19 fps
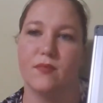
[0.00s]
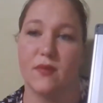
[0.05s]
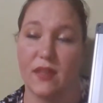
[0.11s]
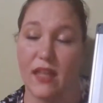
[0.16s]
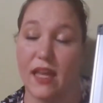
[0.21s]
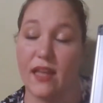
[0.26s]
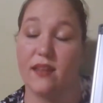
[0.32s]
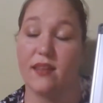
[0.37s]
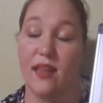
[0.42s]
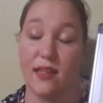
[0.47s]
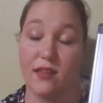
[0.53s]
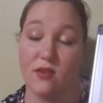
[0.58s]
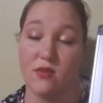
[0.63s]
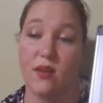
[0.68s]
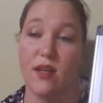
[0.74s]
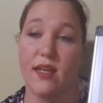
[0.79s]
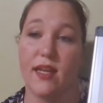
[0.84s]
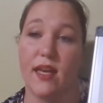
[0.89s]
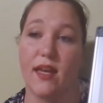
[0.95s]
That's
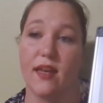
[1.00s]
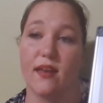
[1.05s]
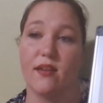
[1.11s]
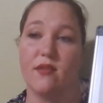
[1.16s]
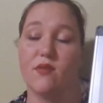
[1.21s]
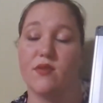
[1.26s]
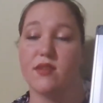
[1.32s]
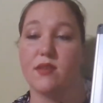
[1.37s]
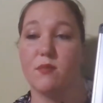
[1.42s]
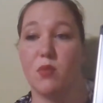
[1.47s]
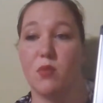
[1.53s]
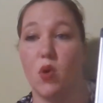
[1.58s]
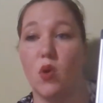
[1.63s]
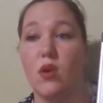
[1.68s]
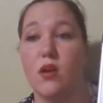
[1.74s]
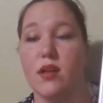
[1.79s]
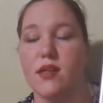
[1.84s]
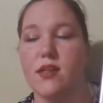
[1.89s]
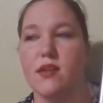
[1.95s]
right. Yeah, it was
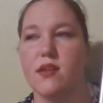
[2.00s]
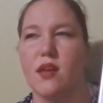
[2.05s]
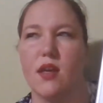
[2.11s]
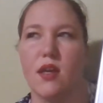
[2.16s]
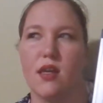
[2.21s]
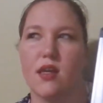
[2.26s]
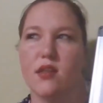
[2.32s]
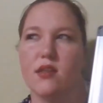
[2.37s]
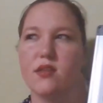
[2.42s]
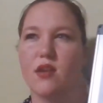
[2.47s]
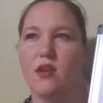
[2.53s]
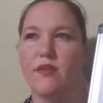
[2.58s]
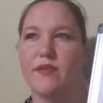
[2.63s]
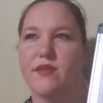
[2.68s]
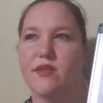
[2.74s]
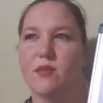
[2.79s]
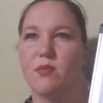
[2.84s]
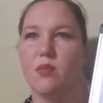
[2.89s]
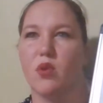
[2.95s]
important. So it
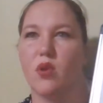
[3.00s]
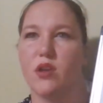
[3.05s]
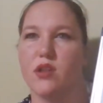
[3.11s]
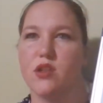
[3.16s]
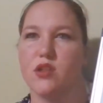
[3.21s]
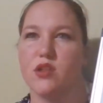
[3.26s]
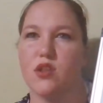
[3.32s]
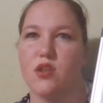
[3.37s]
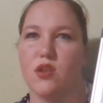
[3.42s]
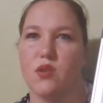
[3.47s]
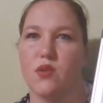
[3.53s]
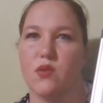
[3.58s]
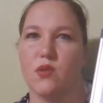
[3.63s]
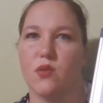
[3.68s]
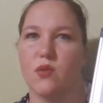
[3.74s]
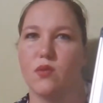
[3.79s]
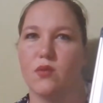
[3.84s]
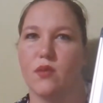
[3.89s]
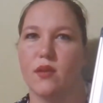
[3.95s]
was important
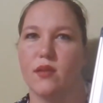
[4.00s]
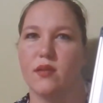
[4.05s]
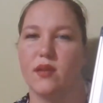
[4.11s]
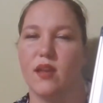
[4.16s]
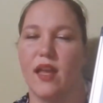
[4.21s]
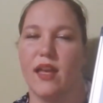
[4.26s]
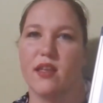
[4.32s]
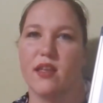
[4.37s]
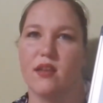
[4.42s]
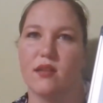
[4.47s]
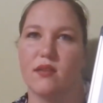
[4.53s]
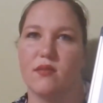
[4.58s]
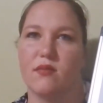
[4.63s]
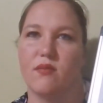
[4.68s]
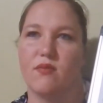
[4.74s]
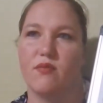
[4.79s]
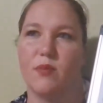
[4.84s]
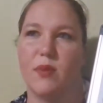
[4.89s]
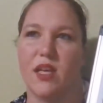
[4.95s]
to like
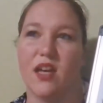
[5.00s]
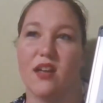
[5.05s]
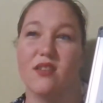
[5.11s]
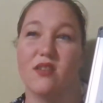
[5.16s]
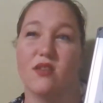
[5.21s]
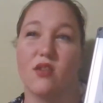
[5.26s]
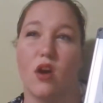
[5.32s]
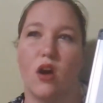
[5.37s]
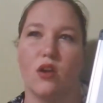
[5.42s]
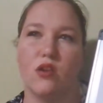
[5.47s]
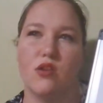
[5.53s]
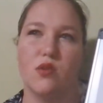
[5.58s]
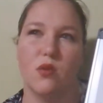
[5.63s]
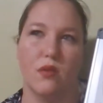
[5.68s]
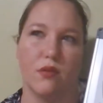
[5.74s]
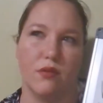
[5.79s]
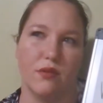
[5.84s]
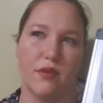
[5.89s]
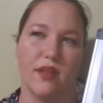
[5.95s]
because
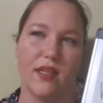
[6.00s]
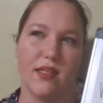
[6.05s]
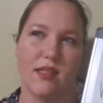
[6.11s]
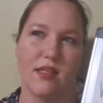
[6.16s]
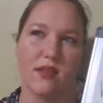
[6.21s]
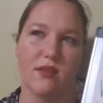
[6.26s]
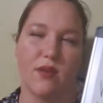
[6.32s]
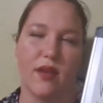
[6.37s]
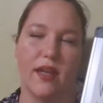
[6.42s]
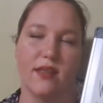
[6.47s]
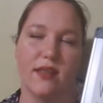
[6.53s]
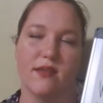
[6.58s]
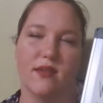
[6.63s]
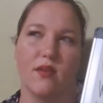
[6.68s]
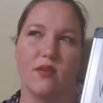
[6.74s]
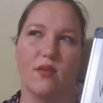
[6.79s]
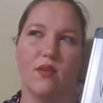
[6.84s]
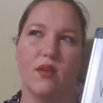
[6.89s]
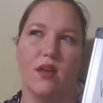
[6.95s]
cultural and religious, right?
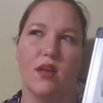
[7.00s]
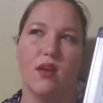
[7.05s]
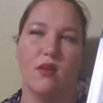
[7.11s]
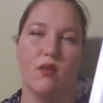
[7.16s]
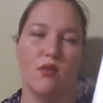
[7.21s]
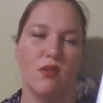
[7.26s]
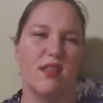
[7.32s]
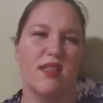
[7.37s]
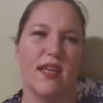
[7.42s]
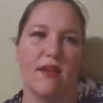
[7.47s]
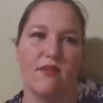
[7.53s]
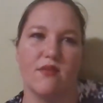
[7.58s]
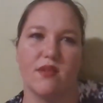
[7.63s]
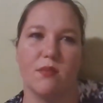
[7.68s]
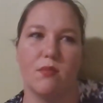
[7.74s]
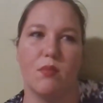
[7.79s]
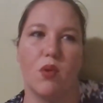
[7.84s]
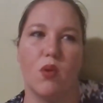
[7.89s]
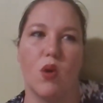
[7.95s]
So we'll just say it was
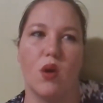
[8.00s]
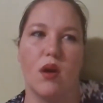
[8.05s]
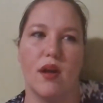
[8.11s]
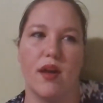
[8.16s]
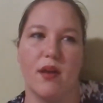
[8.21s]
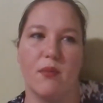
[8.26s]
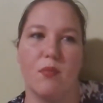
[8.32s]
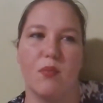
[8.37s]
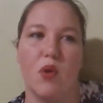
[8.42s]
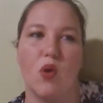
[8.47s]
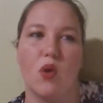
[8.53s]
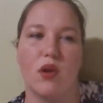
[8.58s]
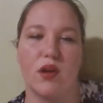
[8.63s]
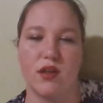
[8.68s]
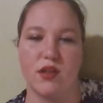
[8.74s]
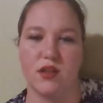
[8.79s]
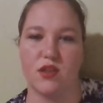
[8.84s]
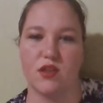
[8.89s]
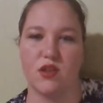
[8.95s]

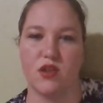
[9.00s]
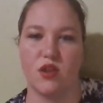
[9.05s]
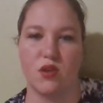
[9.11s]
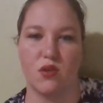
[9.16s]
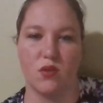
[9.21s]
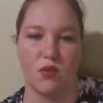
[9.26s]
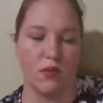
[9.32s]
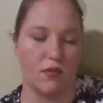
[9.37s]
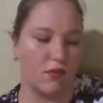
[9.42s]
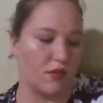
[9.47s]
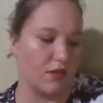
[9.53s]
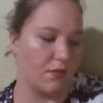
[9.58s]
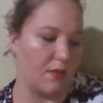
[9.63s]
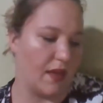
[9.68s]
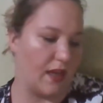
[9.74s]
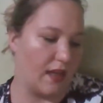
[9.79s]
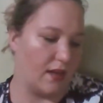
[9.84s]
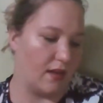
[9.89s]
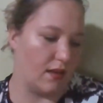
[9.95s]
important to
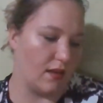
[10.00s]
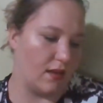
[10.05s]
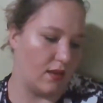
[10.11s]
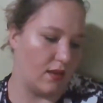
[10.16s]
Japan.